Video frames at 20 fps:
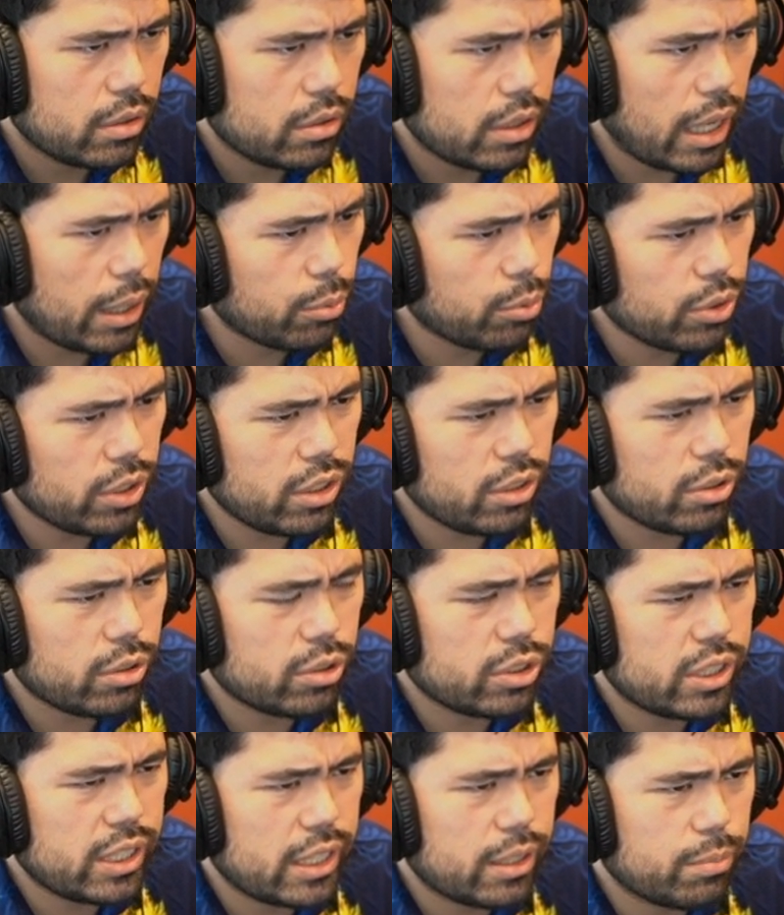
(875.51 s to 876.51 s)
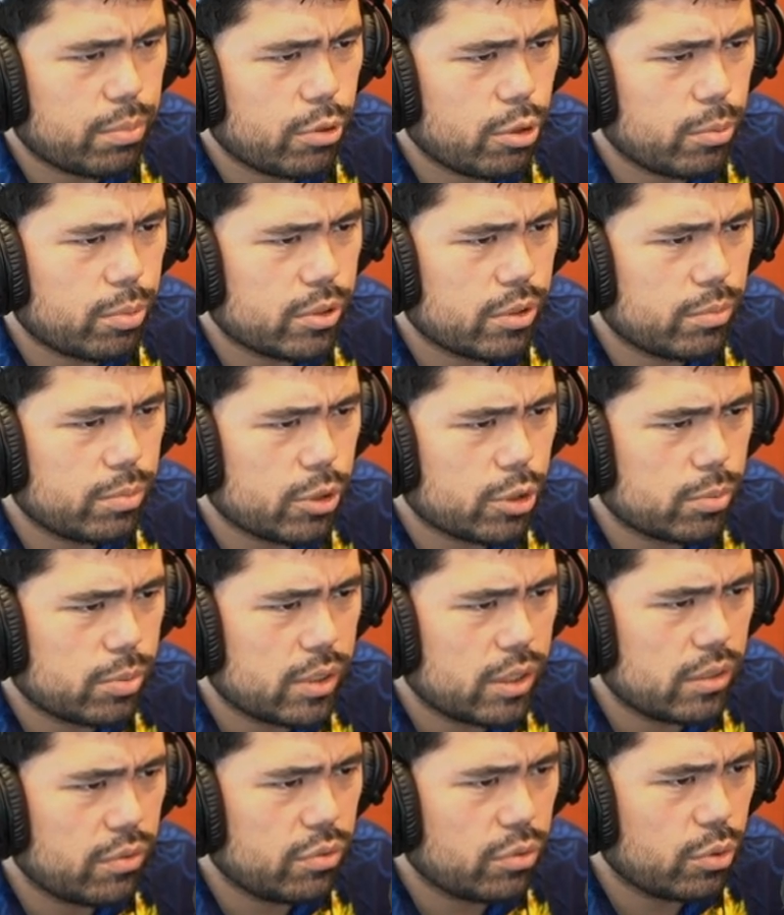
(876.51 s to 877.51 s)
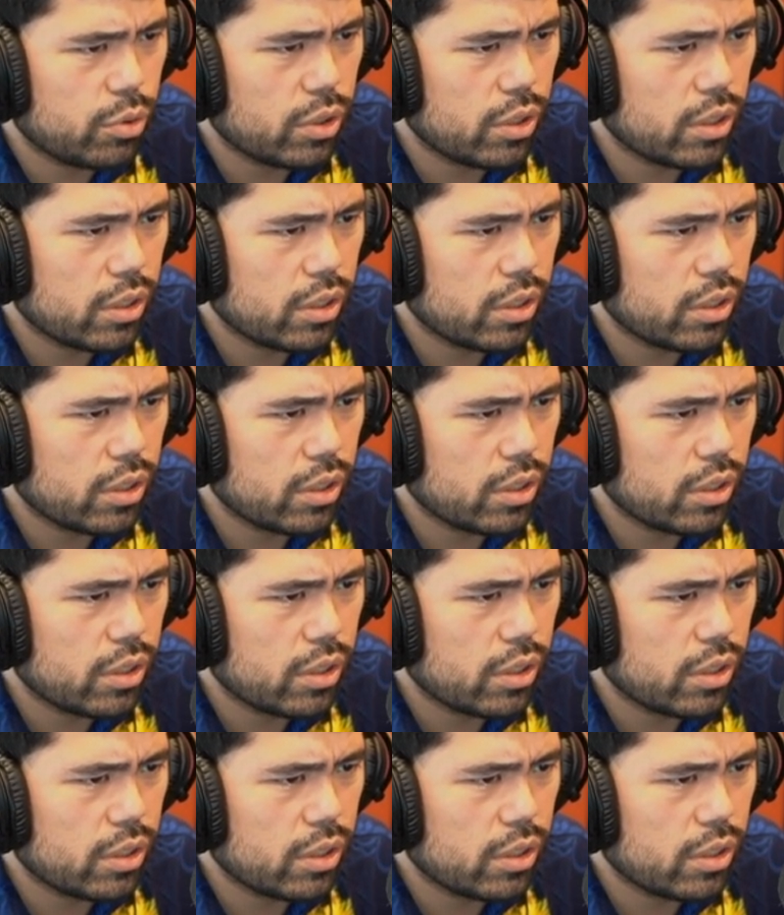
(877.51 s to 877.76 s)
I really don't understand the purpose of Bishop c4.